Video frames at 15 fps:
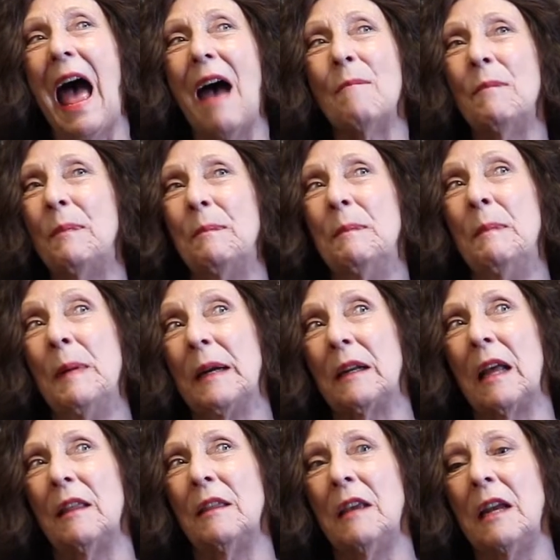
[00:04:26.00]

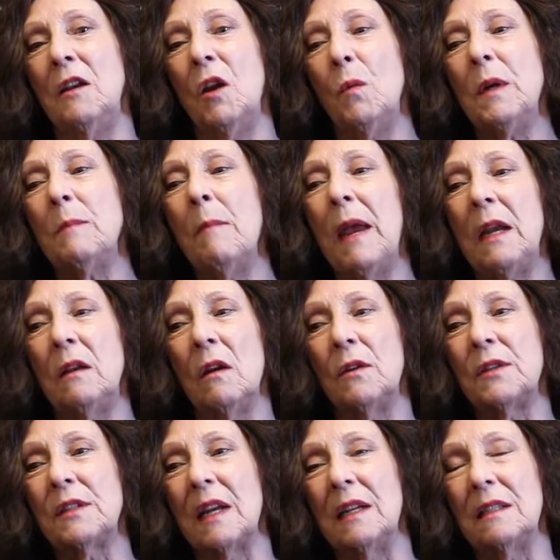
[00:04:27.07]
But they knew it made no
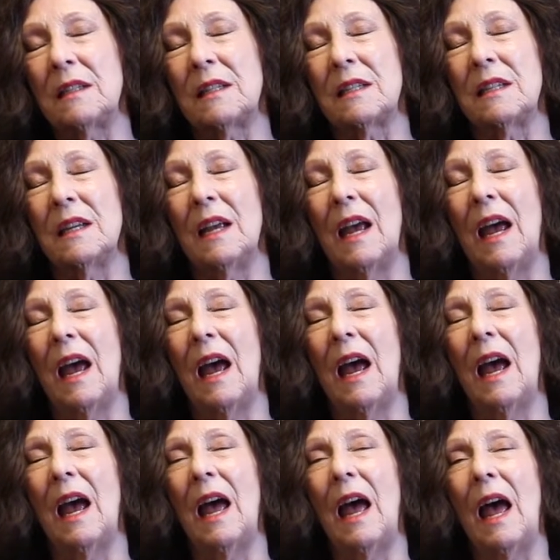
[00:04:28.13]
sense.
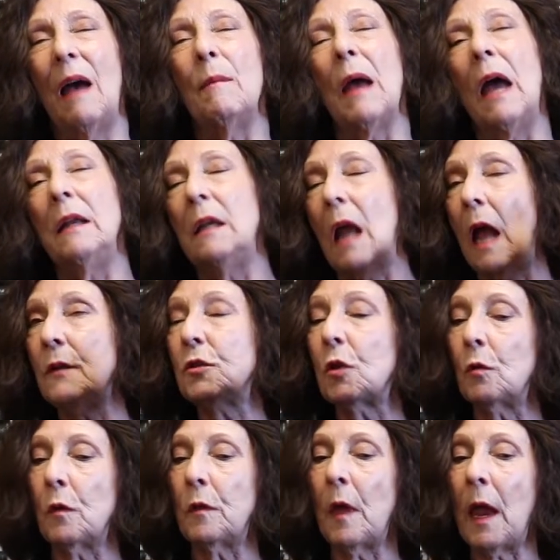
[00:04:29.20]
And
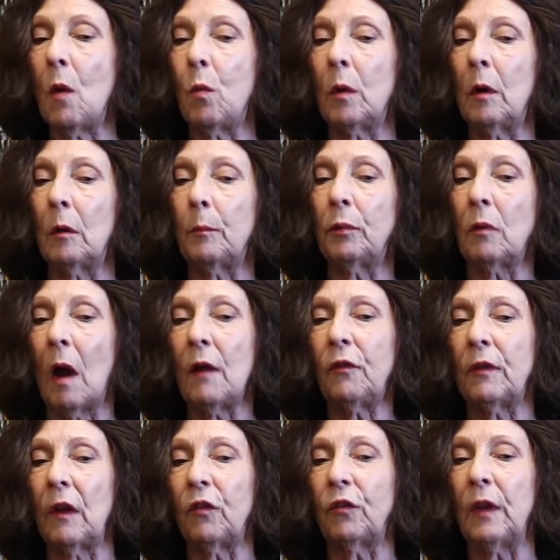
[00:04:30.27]
so they were
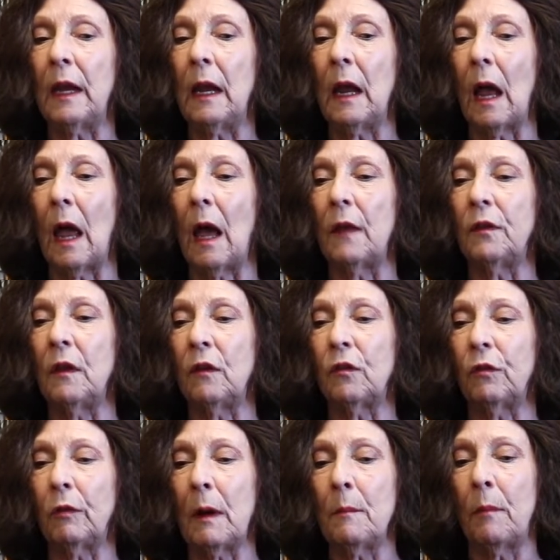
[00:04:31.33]
processing at this
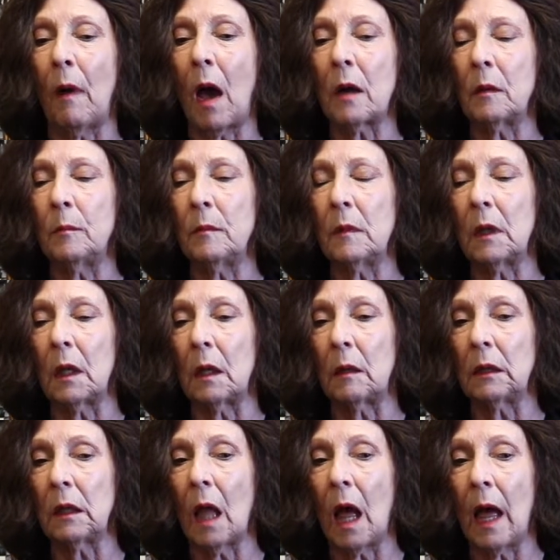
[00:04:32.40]
very bottom
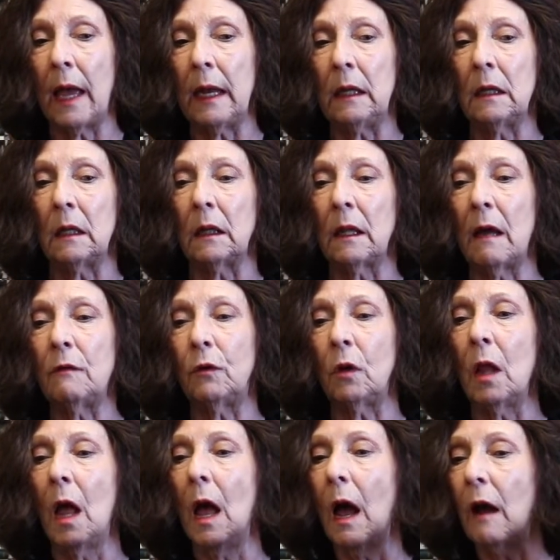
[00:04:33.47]
line level
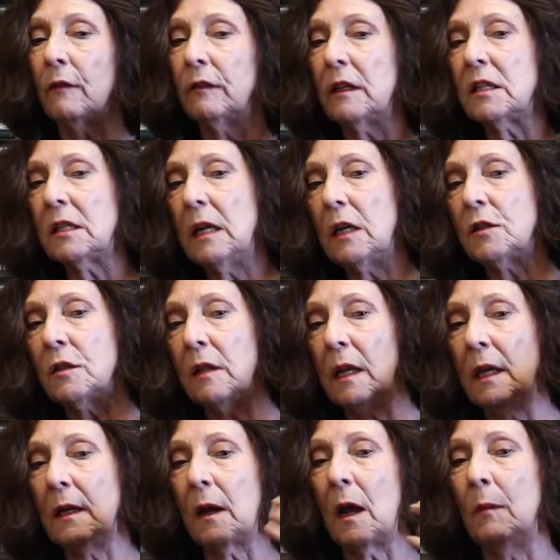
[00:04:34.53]
of listening to the
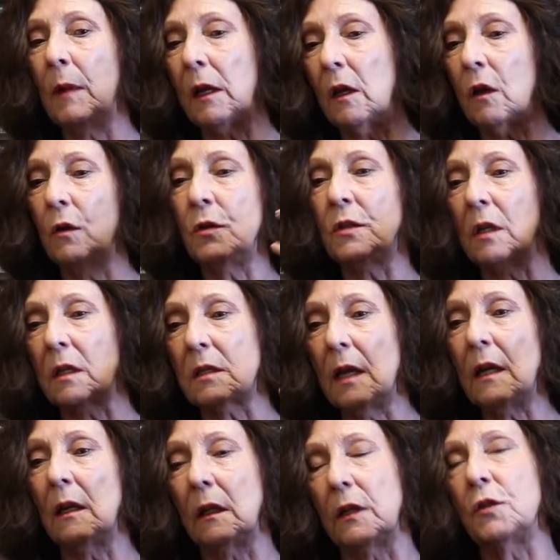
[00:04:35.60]
incoming acoustic
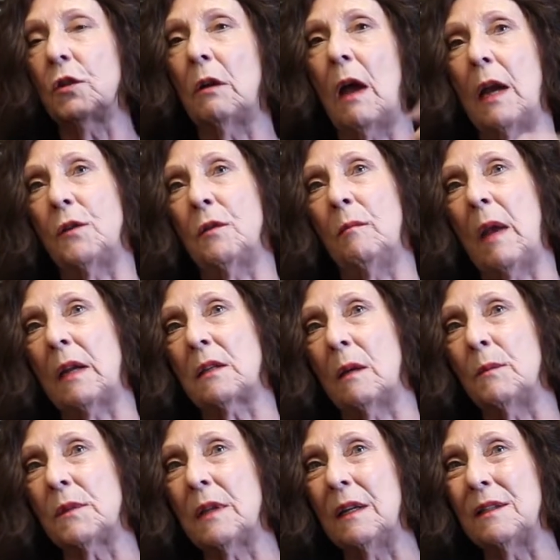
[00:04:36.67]
signal and trying to make
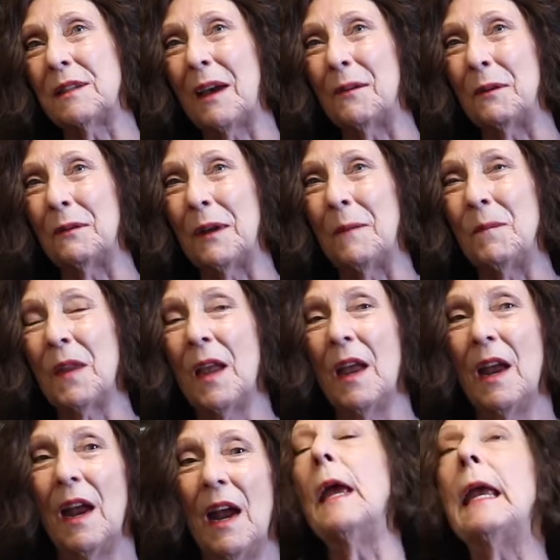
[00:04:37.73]
some sense out of it.
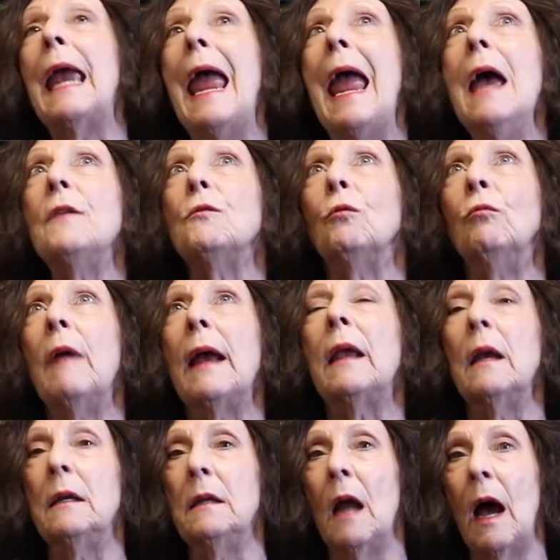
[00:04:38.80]
They can't
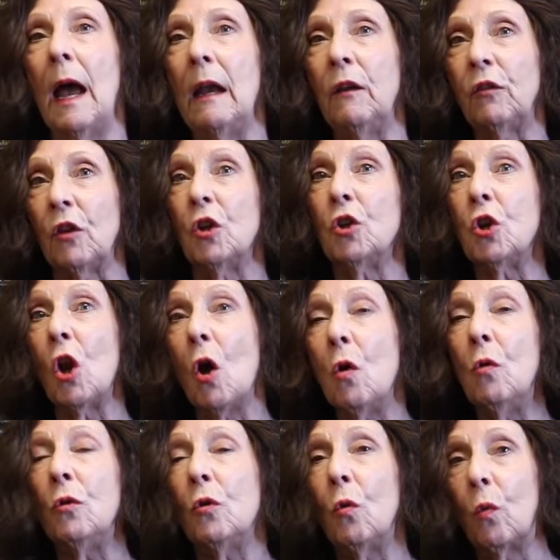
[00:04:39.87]
recognize
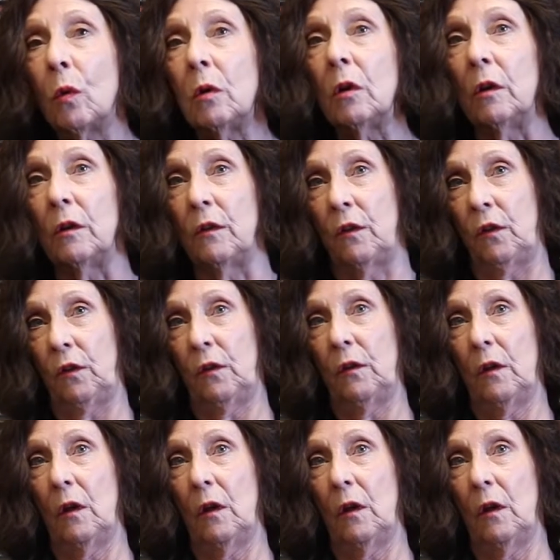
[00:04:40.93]
known words